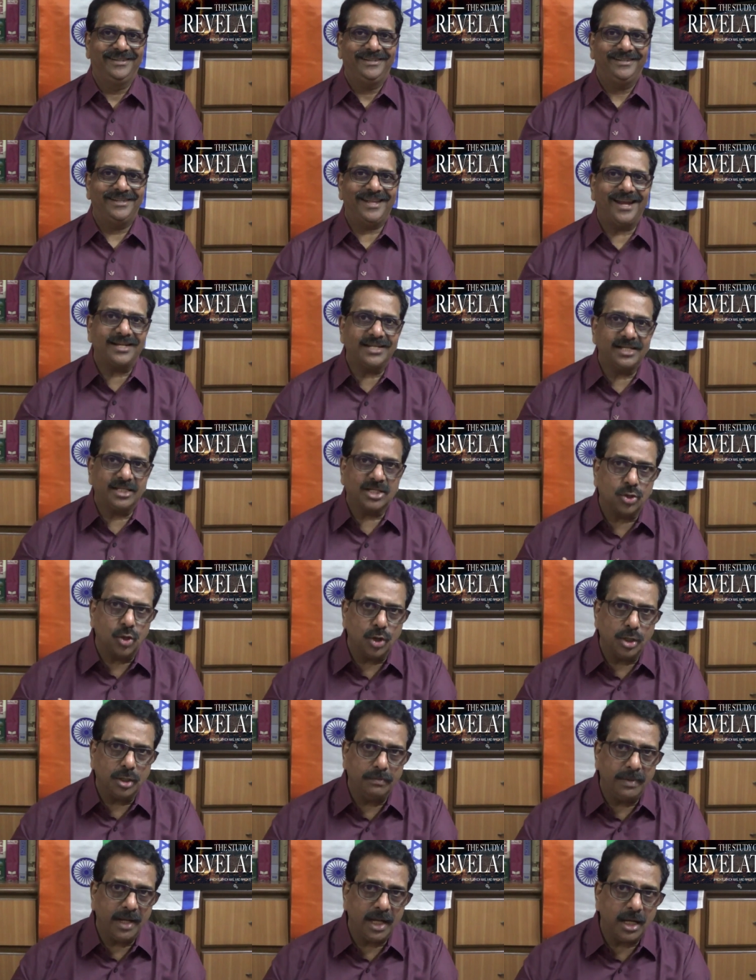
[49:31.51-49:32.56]
that is going
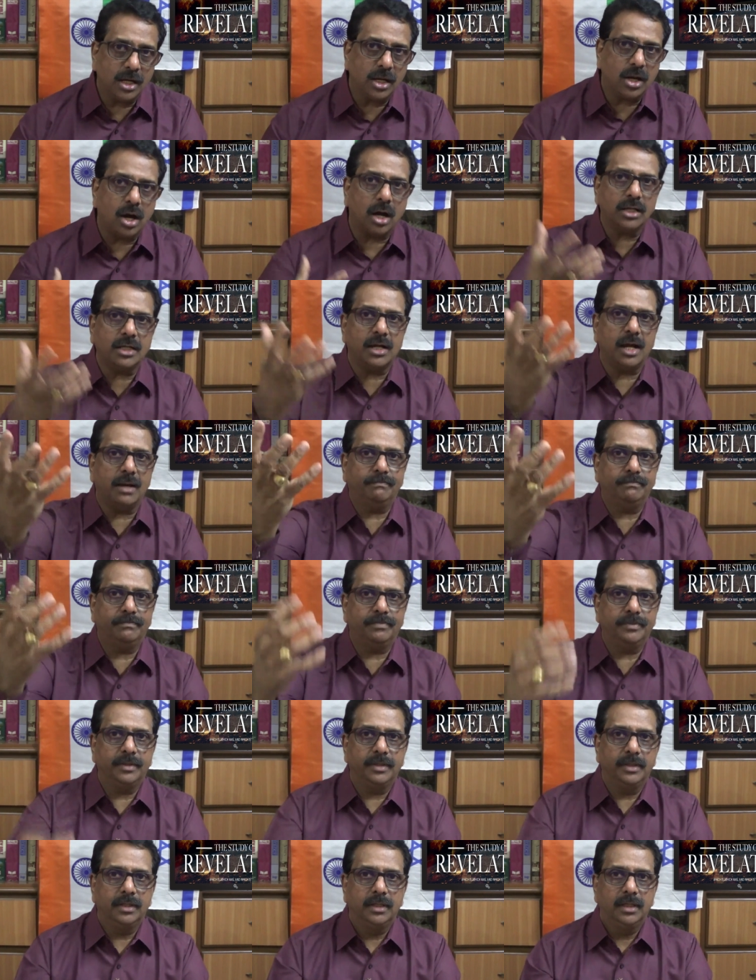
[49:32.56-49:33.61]
to be caught up
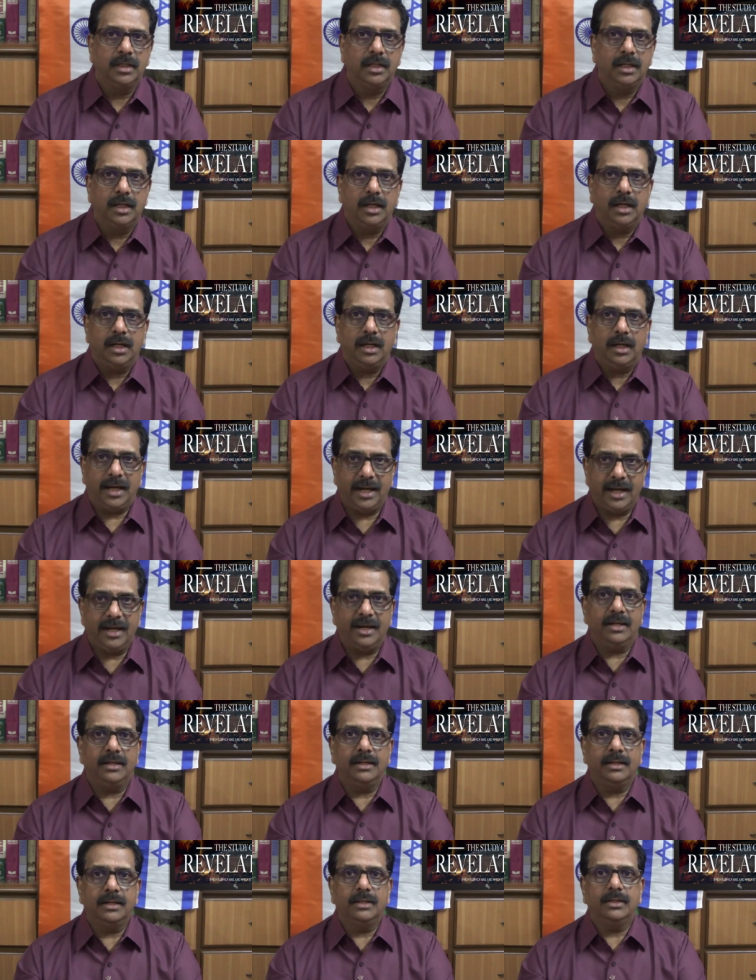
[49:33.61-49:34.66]
in
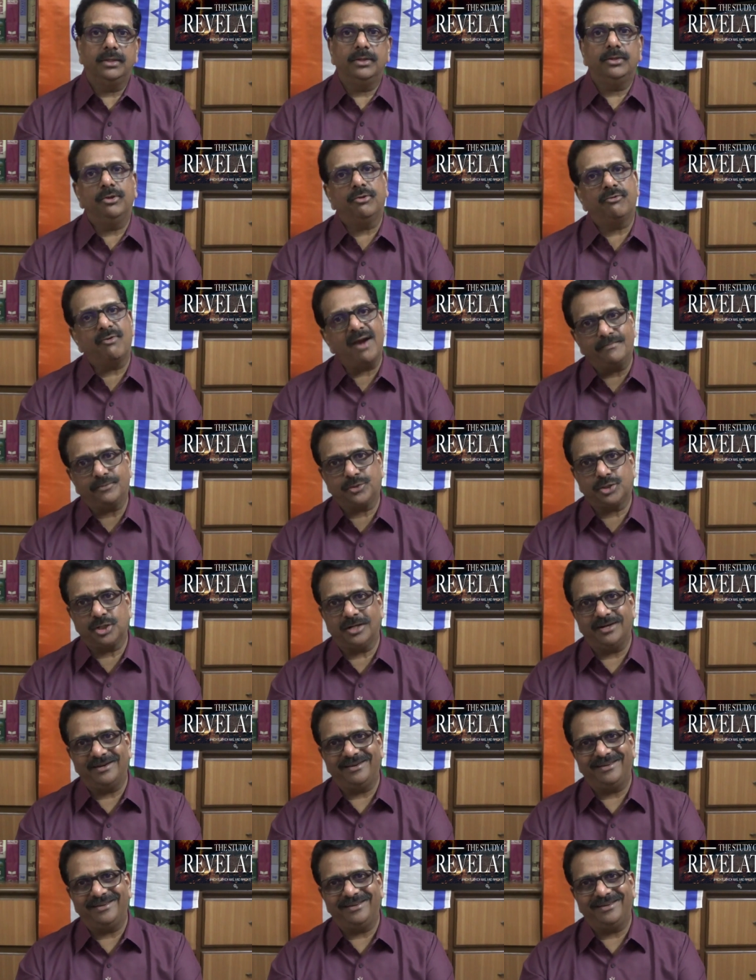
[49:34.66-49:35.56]
the rapture.